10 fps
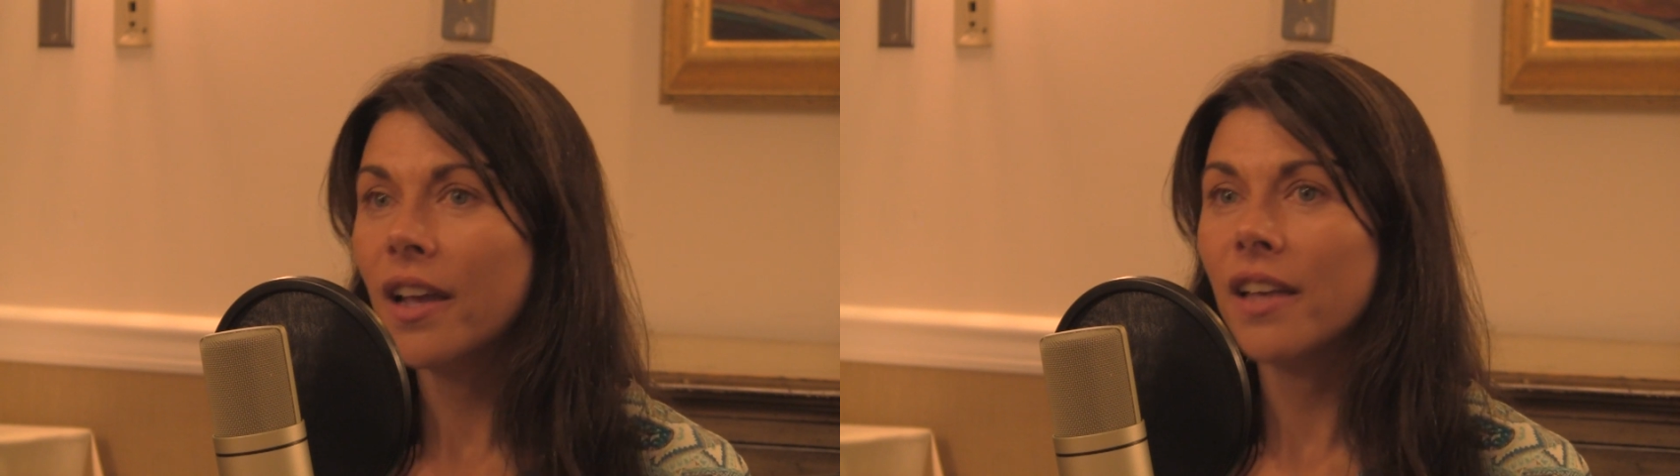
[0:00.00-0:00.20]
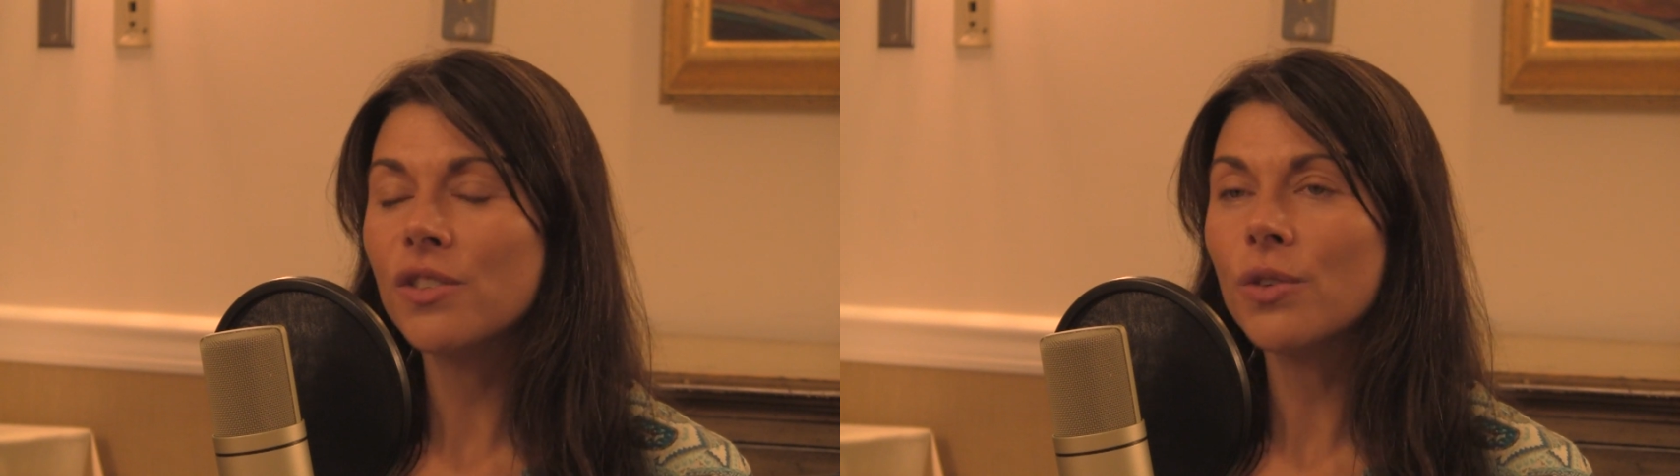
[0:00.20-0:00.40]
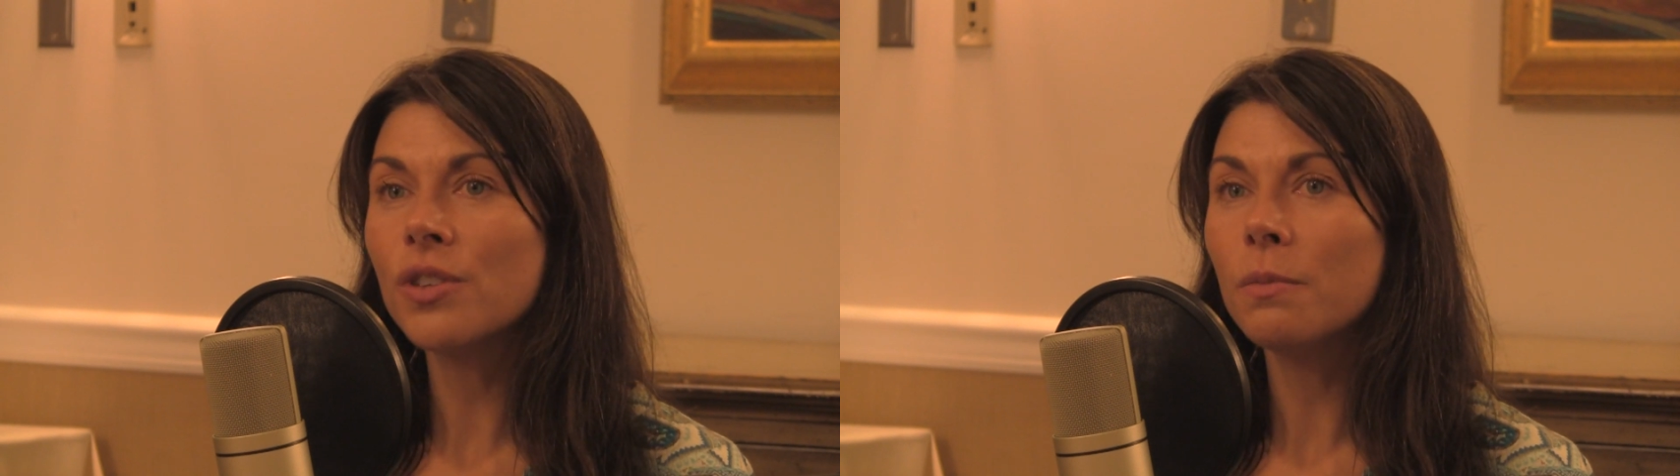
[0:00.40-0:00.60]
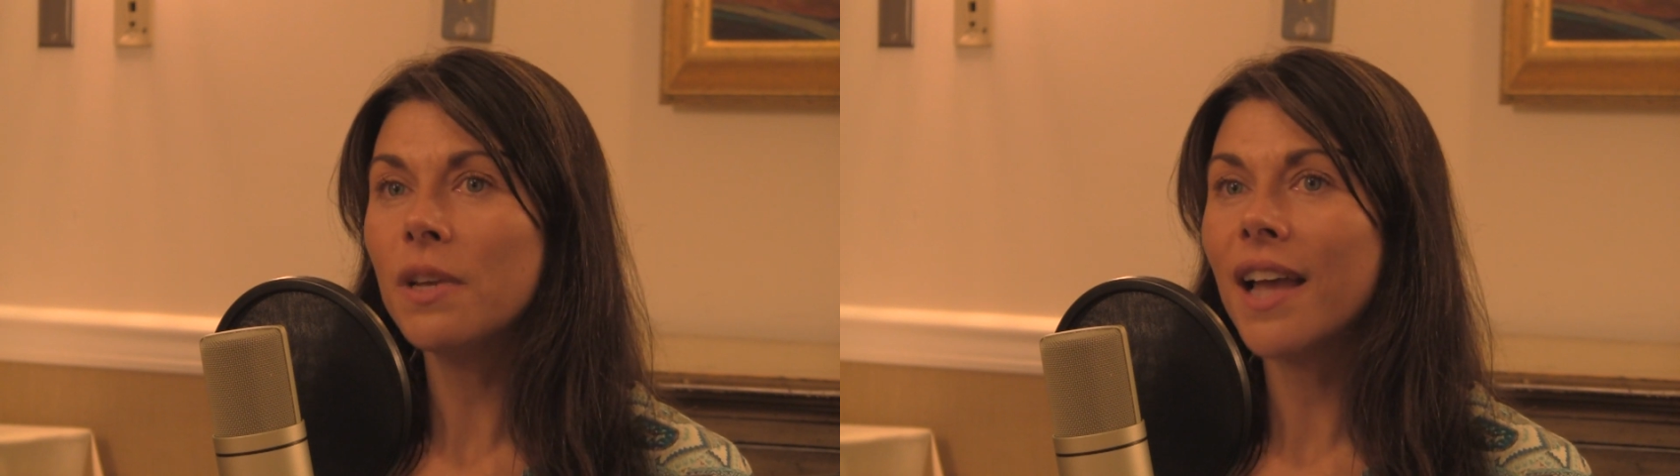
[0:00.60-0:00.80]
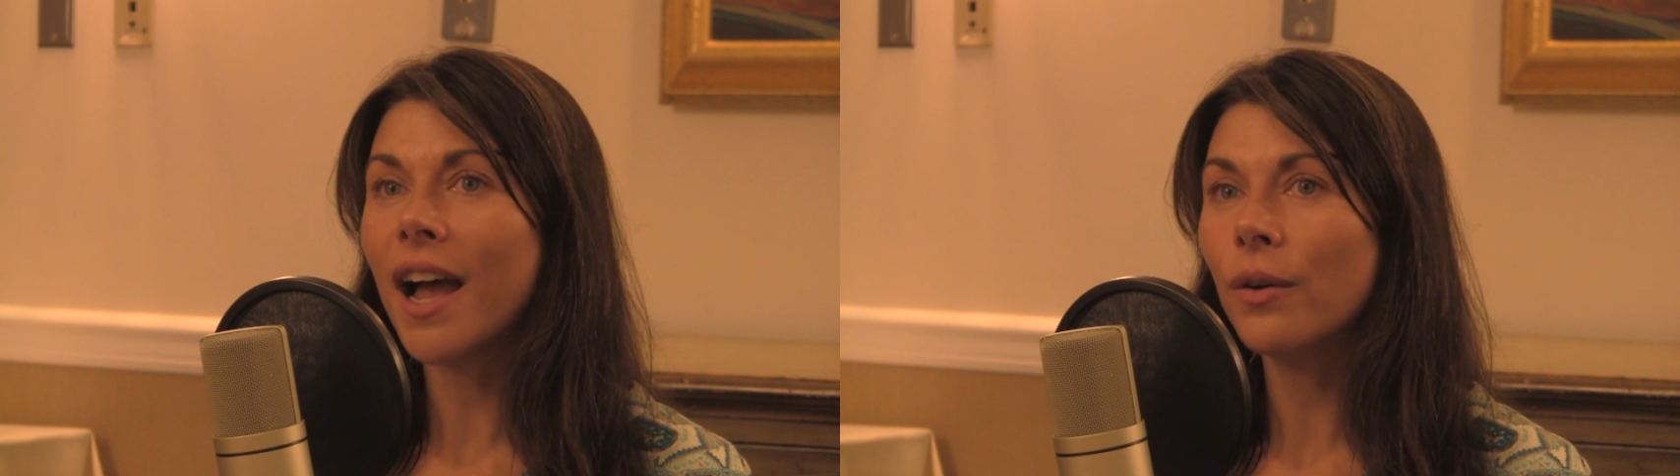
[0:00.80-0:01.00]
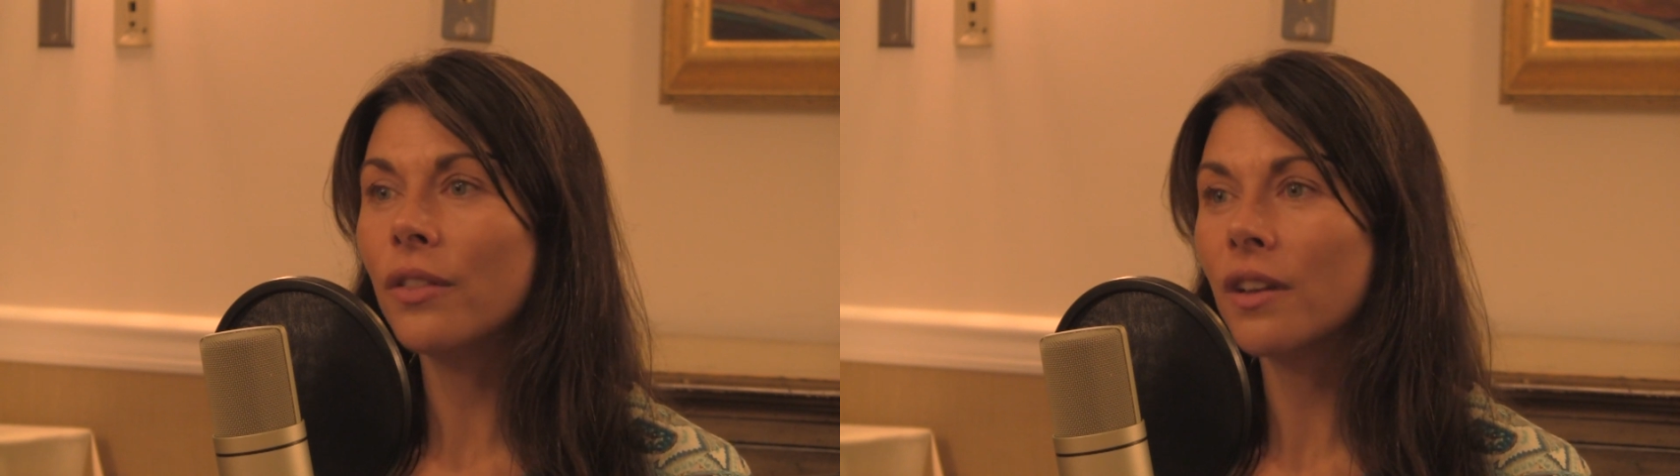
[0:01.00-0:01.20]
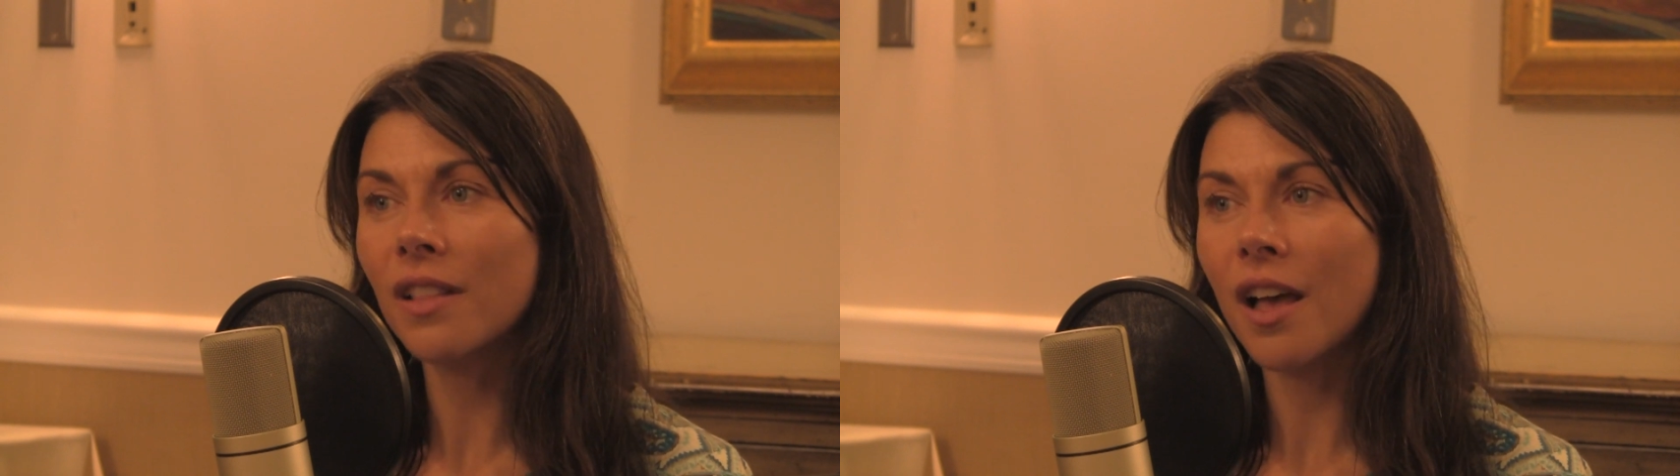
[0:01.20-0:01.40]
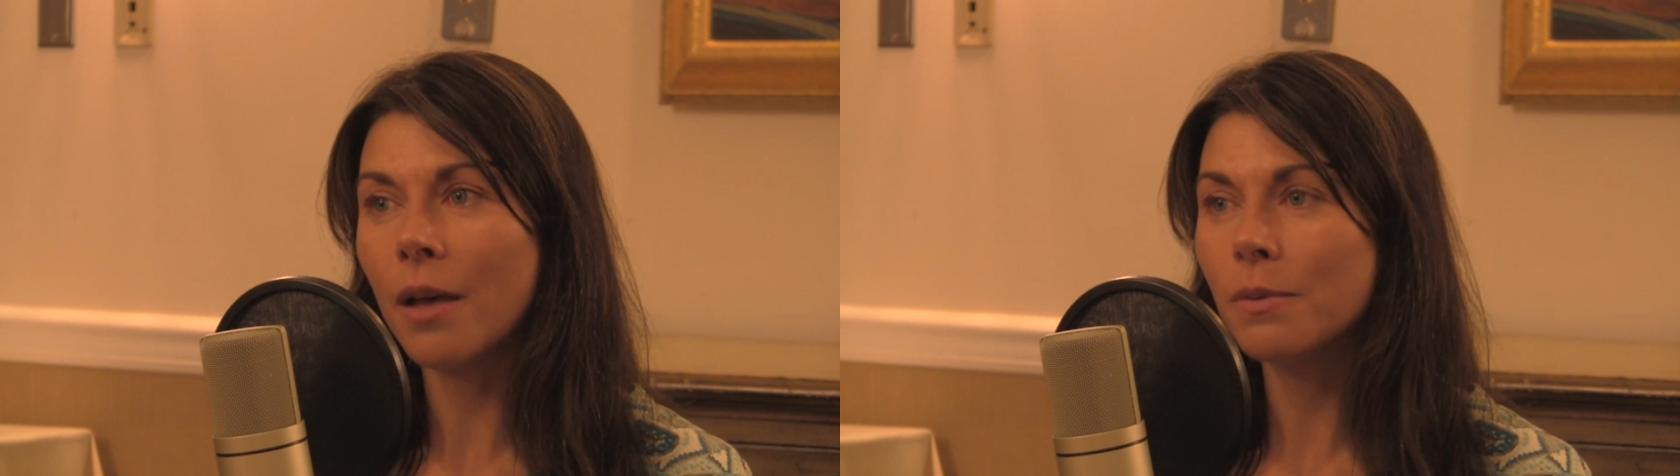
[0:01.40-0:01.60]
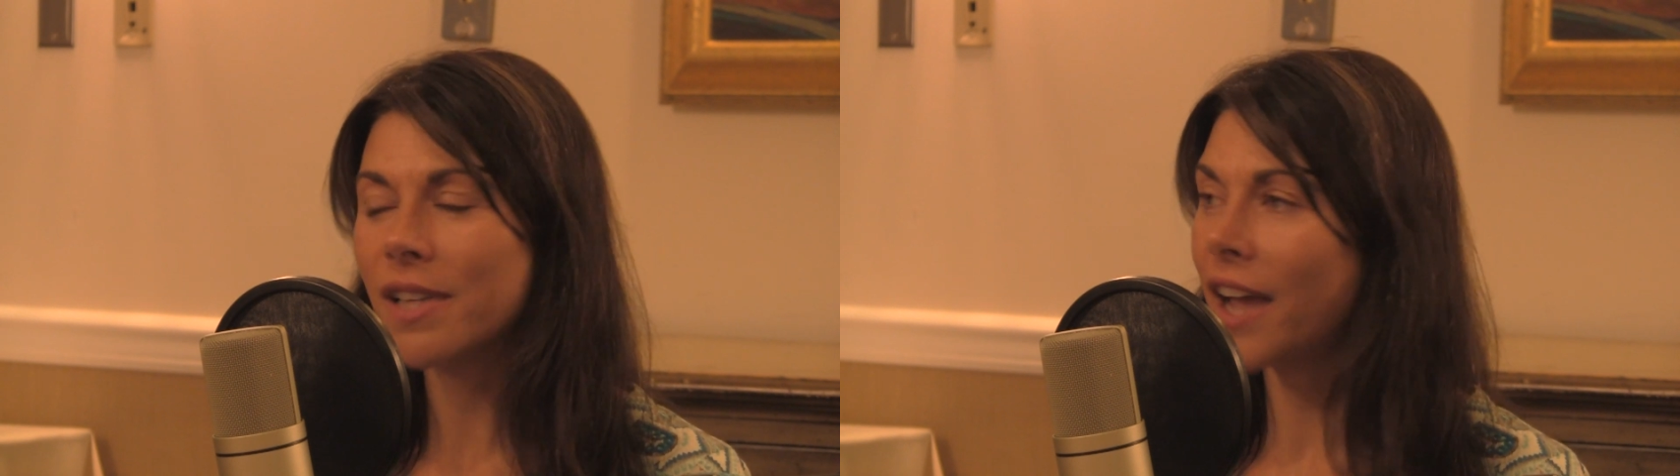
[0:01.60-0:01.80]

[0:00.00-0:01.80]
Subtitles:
And so to me, out in the clubs,